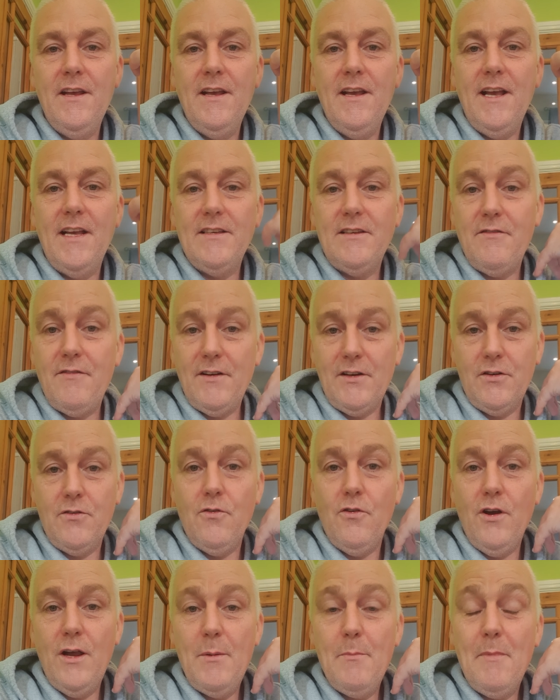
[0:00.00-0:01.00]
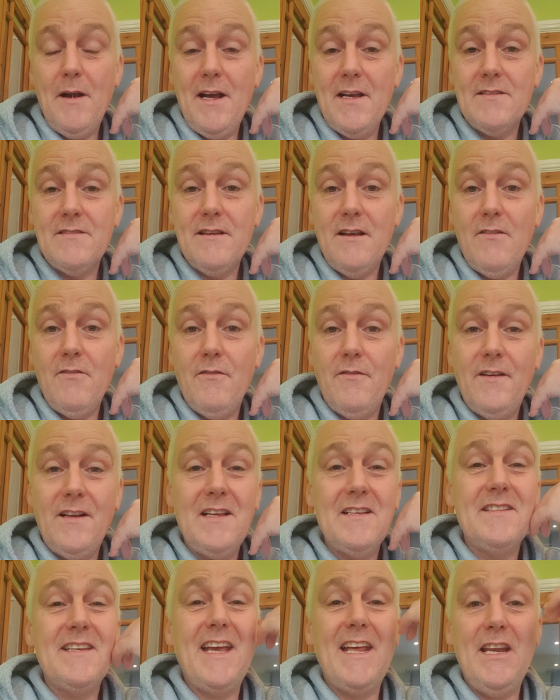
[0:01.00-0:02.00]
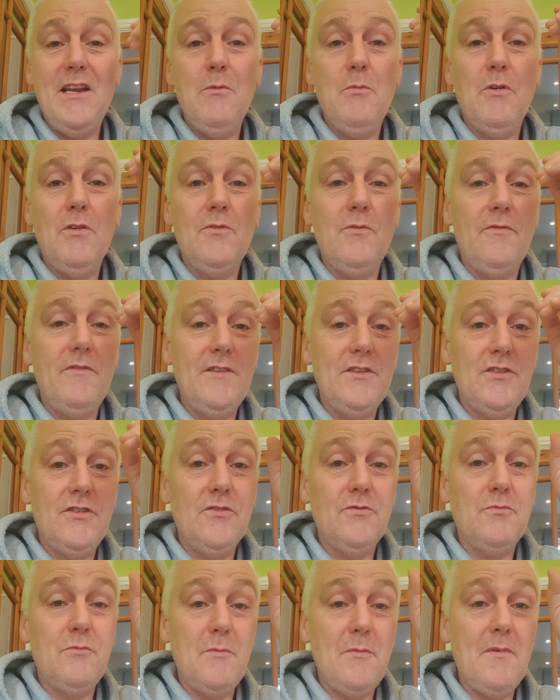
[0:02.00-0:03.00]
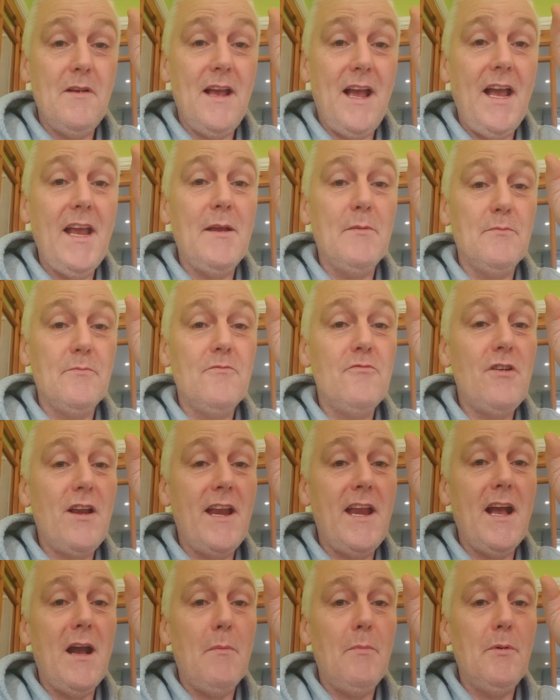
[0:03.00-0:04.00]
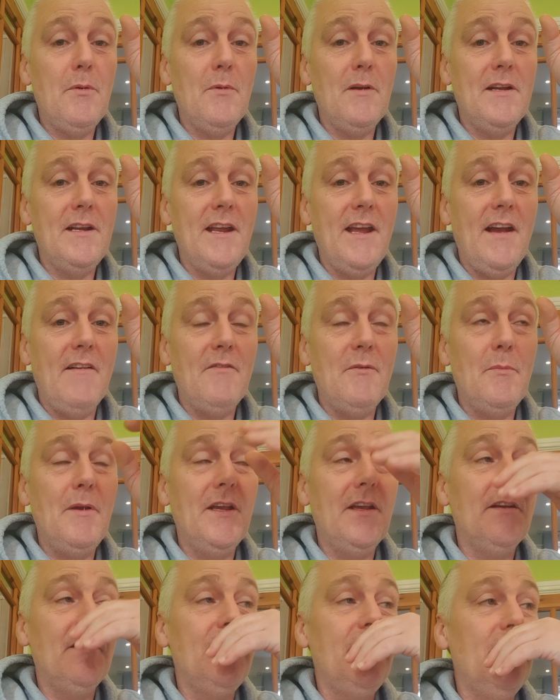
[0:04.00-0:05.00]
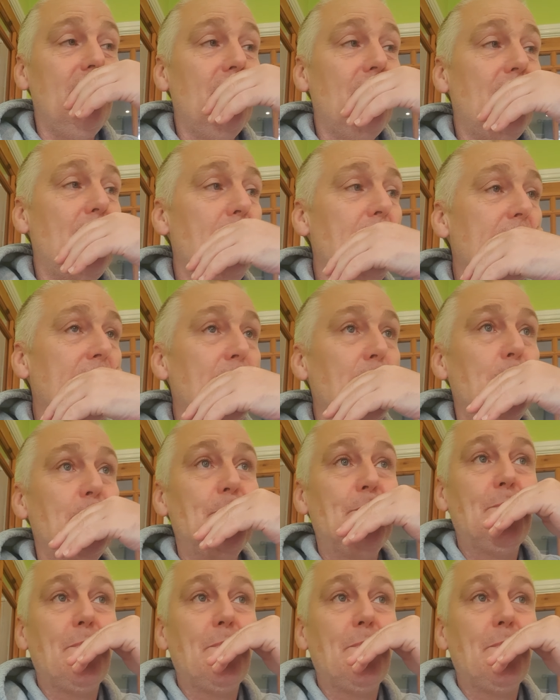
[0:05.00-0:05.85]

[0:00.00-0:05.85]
as if I caught it myself. And ask anyone who fishes with me, I am right happy when they have a big one. You know what I mean?